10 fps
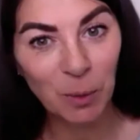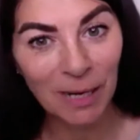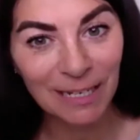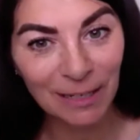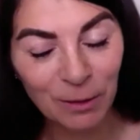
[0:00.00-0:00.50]

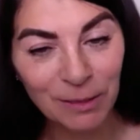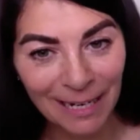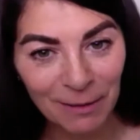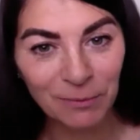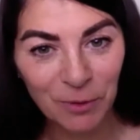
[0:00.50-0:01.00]
quite a lot
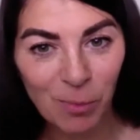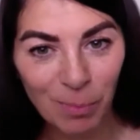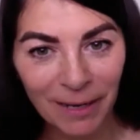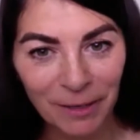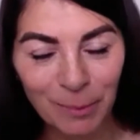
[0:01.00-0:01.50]
out of your
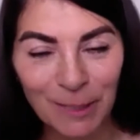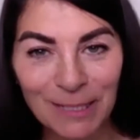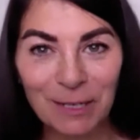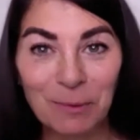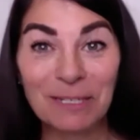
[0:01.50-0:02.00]
bio because I
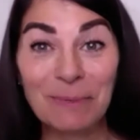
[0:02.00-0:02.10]
don't want to